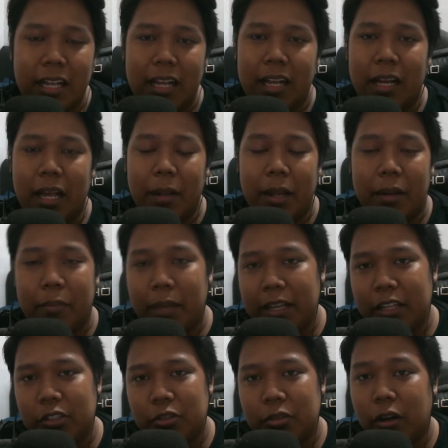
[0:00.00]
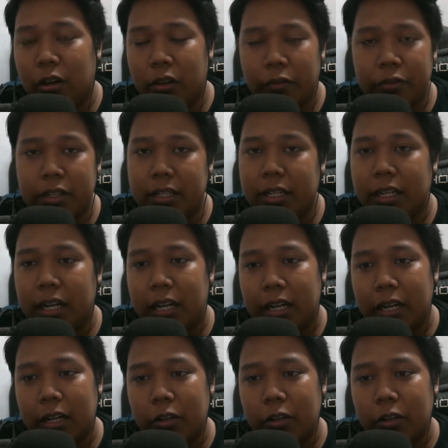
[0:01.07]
uh, making sure all of the uh,